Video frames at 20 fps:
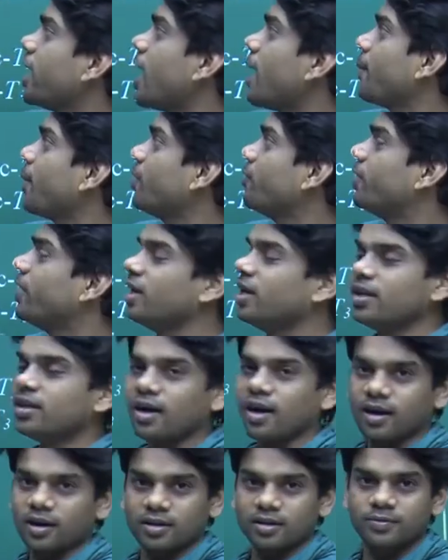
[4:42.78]
lamp and welding
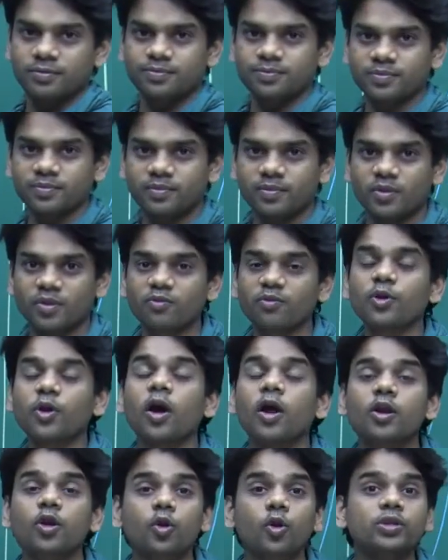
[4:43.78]
arc. We
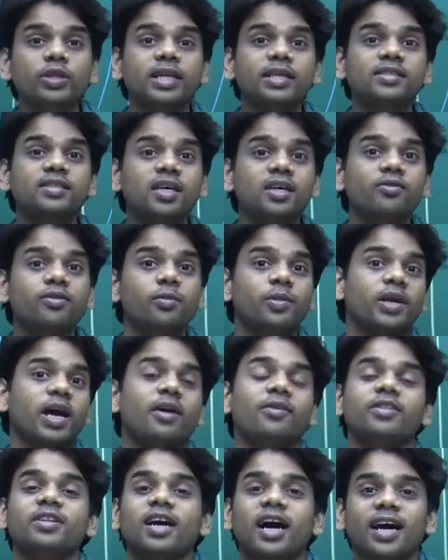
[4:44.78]
all know that sun will be
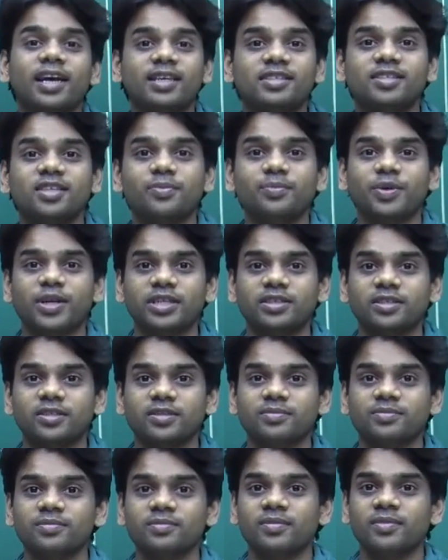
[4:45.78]
having the highest temperature,
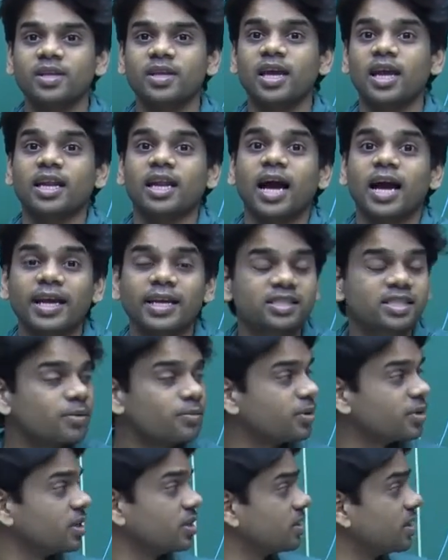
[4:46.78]
and highest
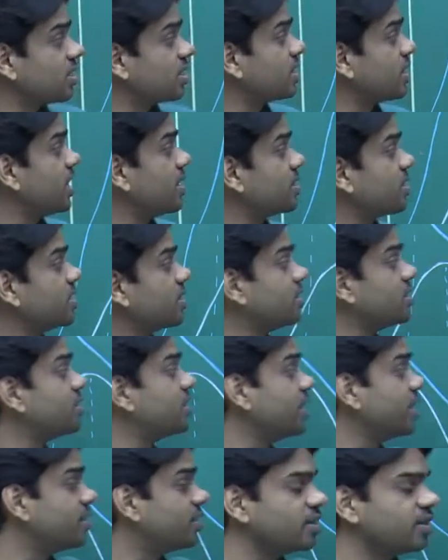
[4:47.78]
temperature in this case is
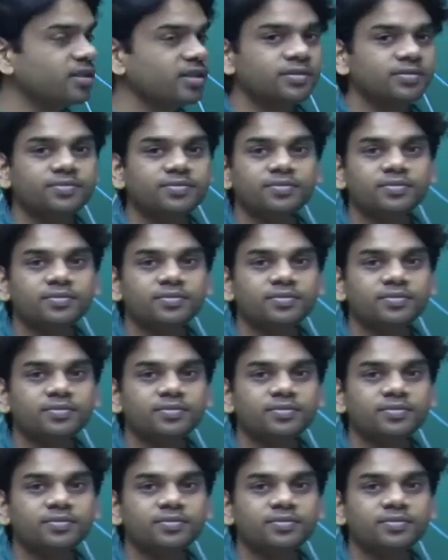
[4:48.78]
T3.